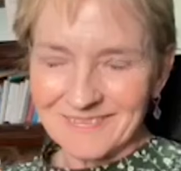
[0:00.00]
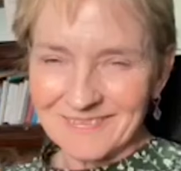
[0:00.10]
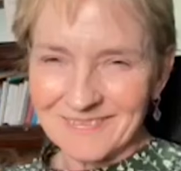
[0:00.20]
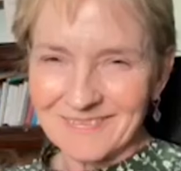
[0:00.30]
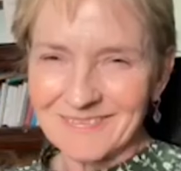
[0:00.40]

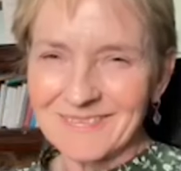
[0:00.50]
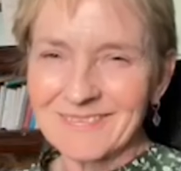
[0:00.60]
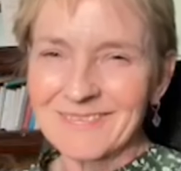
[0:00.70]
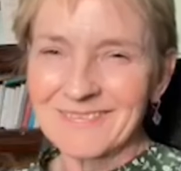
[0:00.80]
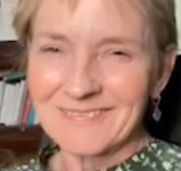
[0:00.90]

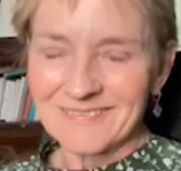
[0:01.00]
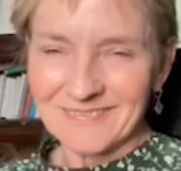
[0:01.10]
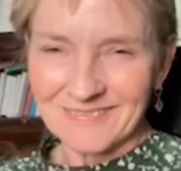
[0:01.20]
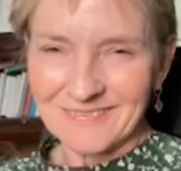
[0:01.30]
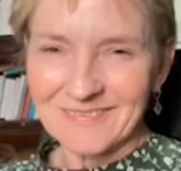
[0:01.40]

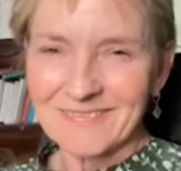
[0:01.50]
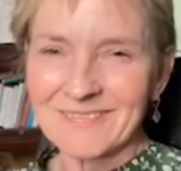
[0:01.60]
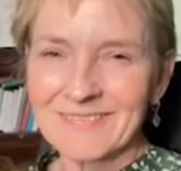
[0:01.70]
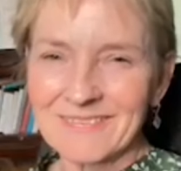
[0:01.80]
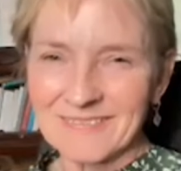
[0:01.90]

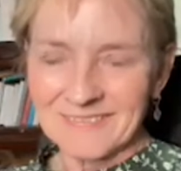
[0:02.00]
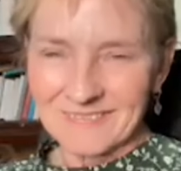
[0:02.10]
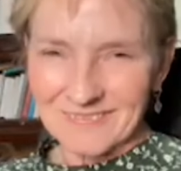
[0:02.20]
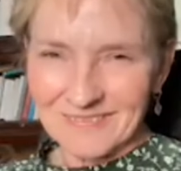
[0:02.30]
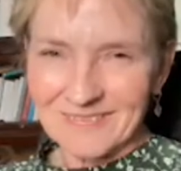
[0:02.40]

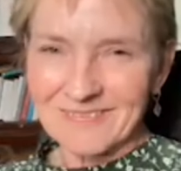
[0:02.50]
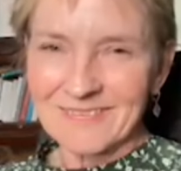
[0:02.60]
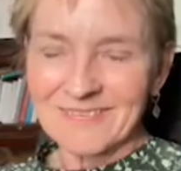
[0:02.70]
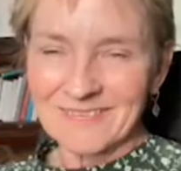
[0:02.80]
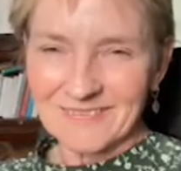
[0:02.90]

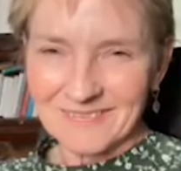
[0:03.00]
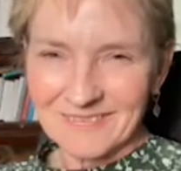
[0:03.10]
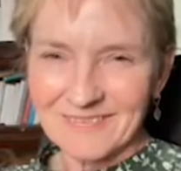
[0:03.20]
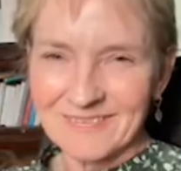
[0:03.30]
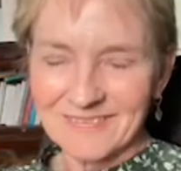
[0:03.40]

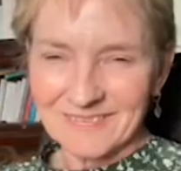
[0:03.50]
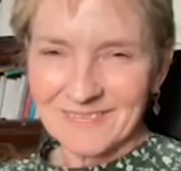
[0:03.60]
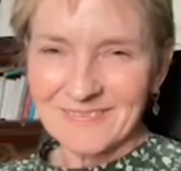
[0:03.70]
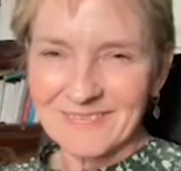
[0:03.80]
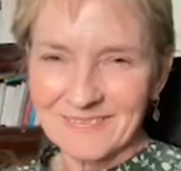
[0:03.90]

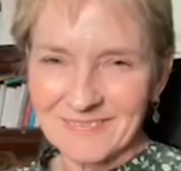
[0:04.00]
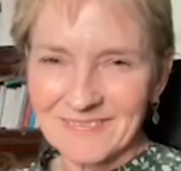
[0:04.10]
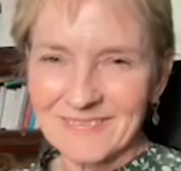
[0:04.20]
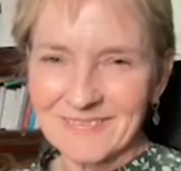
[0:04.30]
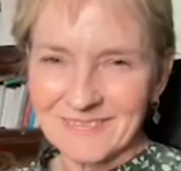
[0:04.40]

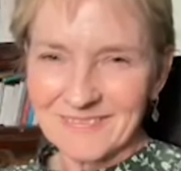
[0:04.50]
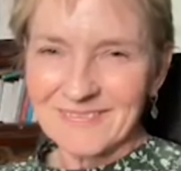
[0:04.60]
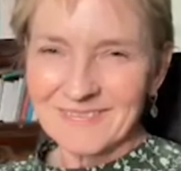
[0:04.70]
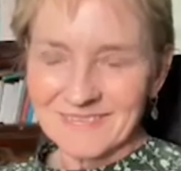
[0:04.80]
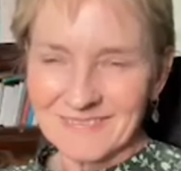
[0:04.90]

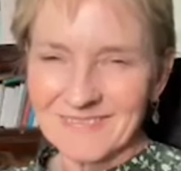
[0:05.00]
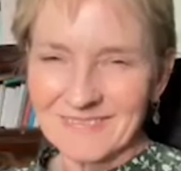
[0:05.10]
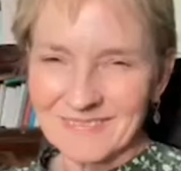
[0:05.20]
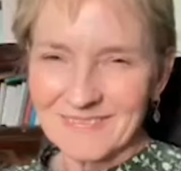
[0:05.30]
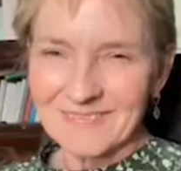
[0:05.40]

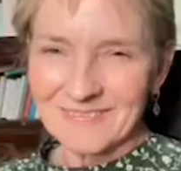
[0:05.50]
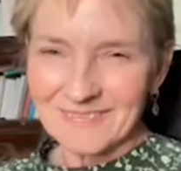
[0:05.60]
[no speech]